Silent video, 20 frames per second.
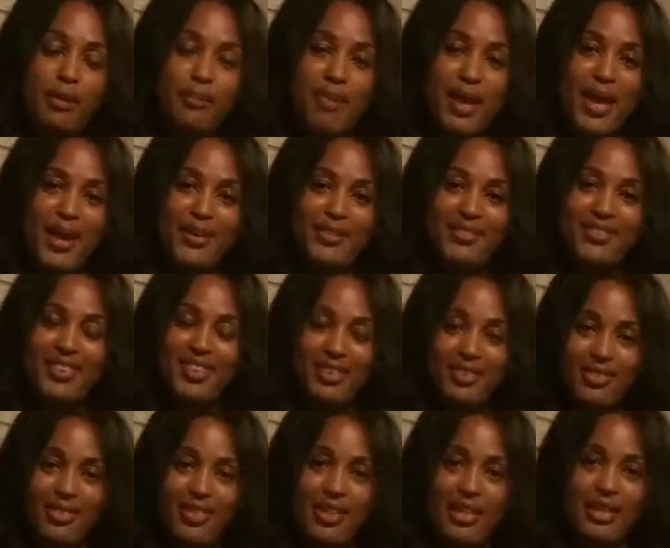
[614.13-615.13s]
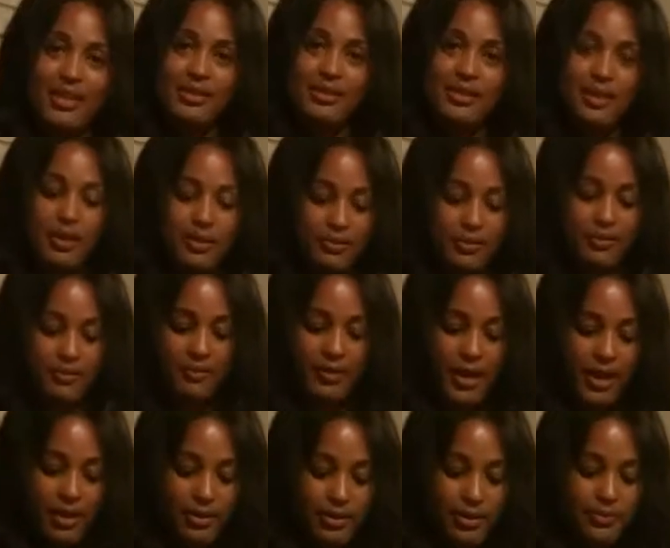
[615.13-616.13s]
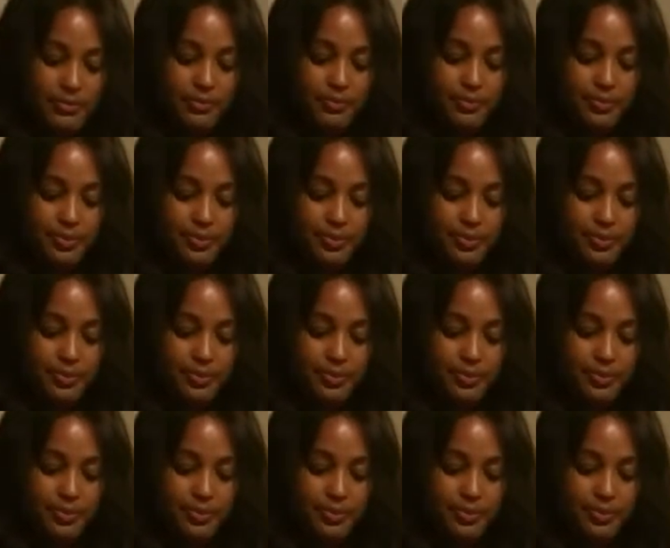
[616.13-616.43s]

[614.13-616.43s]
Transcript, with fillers: about the things of the Father.